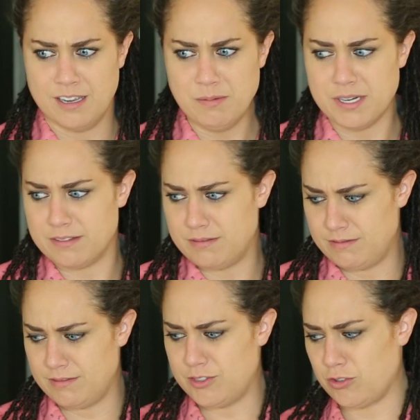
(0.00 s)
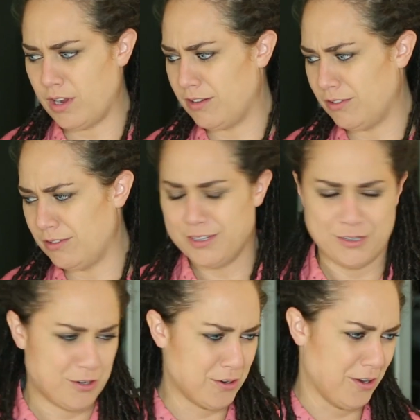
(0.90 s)
I'm gonna straddle
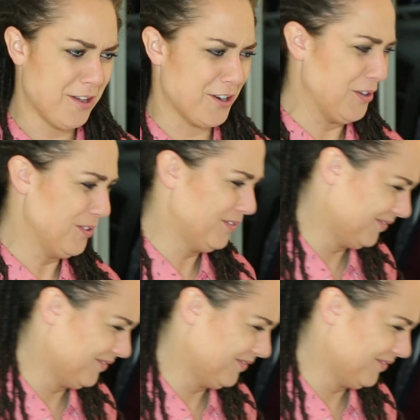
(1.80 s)
her auto.